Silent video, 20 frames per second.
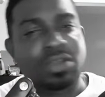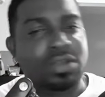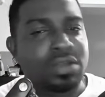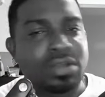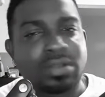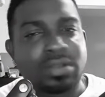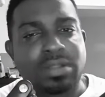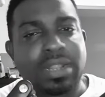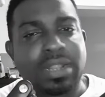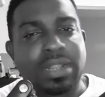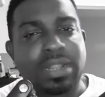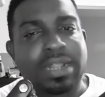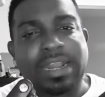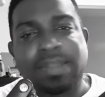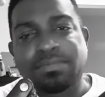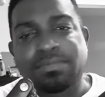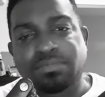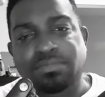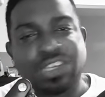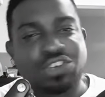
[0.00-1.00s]

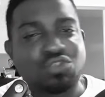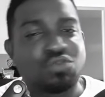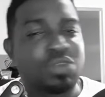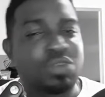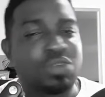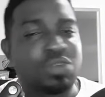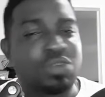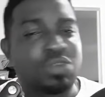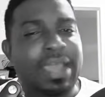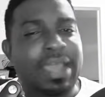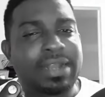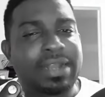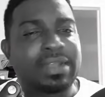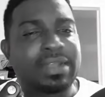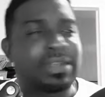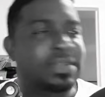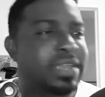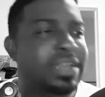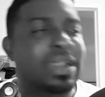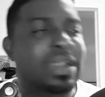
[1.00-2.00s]
Mitsurugi card and get
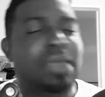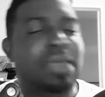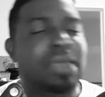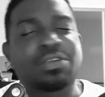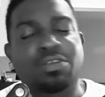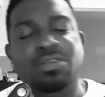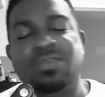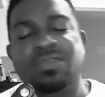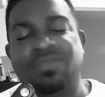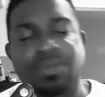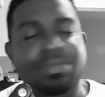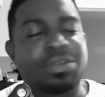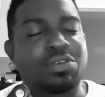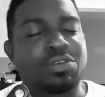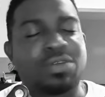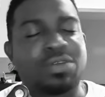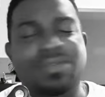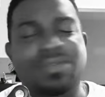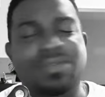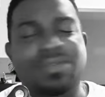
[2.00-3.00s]
Habikiri from the
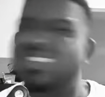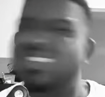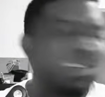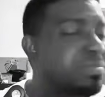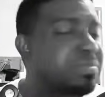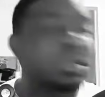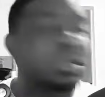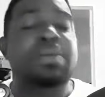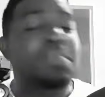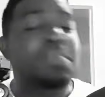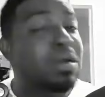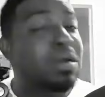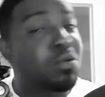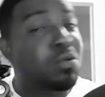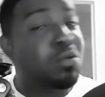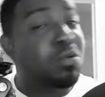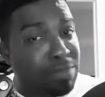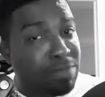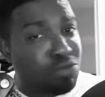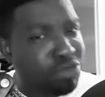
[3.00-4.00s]
graveyard. So but I'm
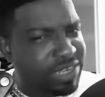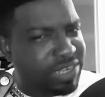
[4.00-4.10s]
going safe.